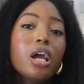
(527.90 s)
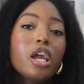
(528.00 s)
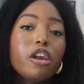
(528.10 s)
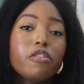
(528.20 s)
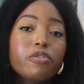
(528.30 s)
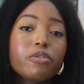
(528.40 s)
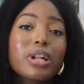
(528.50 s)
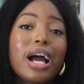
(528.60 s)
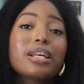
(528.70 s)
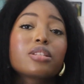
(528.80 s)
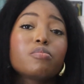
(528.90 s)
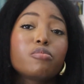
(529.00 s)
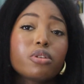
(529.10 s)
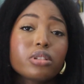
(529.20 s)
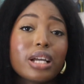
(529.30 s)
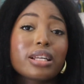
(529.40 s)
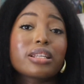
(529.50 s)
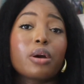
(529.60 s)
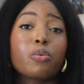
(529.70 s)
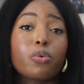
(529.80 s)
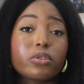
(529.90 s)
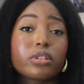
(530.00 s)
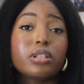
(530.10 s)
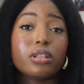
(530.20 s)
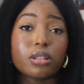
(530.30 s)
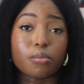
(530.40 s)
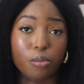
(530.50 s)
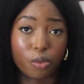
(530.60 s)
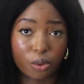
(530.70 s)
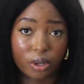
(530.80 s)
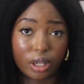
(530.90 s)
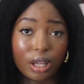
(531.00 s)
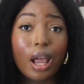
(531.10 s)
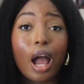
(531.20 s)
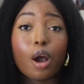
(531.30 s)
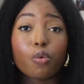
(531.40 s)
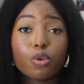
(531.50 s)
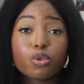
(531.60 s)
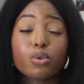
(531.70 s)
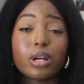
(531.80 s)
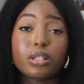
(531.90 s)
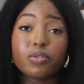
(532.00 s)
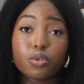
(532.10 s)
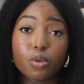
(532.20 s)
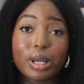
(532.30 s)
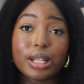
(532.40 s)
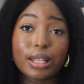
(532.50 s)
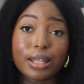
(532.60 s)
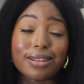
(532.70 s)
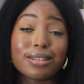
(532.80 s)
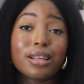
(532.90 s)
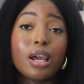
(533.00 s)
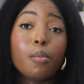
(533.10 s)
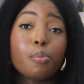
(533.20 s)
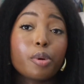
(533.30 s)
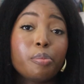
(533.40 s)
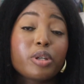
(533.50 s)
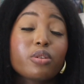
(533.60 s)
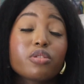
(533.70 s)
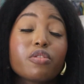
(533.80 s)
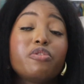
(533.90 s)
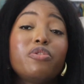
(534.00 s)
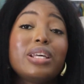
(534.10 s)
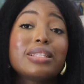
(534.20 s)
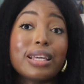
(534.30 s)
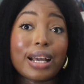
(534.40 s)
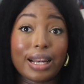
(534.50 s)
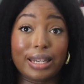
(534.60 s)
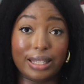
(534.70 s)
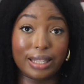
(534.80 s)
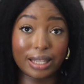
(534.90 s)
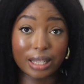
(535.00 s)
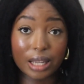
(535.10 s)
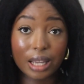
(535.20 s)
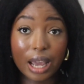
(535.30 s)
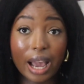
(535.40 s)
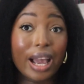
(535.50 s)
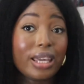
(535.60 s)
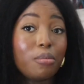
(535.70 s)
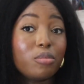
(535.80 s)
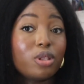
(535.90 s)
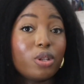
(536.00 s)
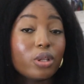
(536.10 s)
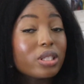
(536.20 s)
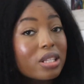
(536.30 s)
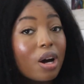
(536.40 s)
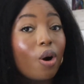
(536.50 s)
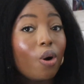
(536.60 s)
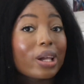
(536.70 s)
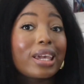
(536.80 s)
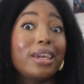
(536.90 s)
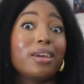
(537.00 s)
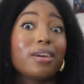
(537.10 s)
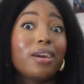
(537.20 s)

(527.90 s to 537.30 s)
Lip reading: Even as much as I want this money, I want to achieve so many things, but because of physically, I am not okay.